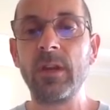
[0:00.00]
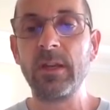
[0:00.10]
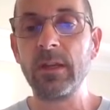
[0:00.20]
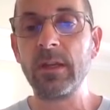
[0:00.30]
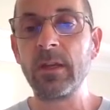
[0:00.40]

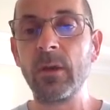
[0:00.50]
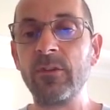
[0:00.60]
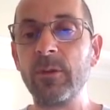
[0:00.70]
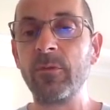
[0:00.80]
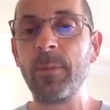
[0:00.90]
it
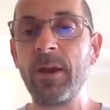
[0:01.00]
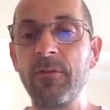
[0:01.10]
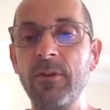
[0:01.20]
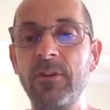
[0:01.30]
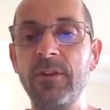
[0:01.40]
goes up to about
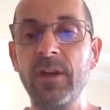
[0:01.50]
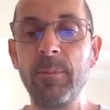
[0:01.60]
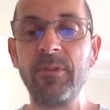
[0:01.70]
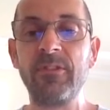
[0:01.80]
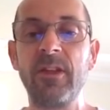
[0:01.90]

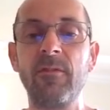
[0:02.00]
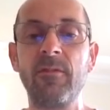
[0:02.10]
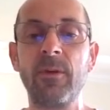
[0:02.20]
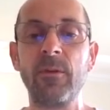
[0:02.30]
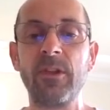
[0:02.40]
39%.
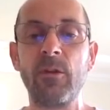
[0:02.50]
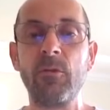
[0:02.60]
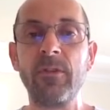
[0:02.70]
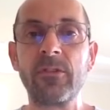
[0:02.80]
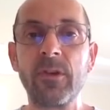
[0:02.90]
Those are
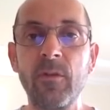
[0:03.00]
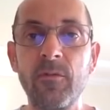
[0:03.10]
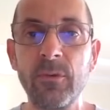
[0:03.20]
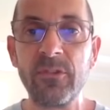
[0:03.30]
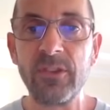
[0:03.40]
runs going for